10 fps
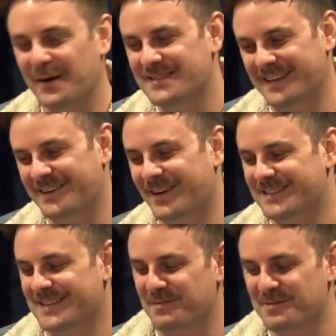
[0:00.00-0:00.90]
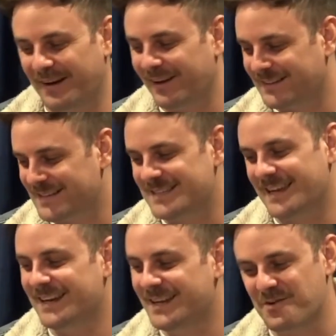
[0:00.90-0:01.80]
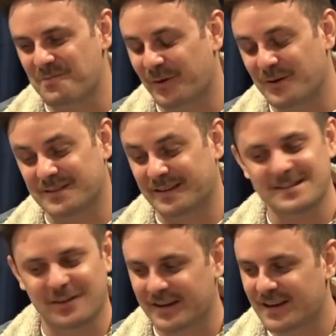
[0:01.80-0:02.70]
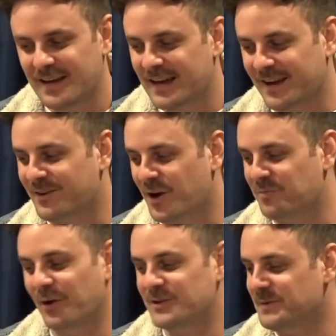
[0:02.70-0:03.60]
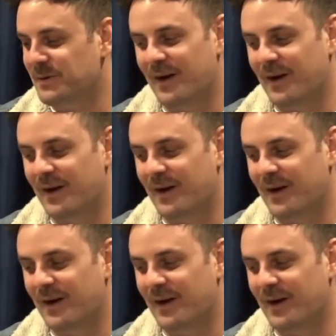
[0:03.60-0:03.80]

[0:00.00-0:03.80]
that you guys have sent me, but like to see it here in person, it's like, it kind of blows me away.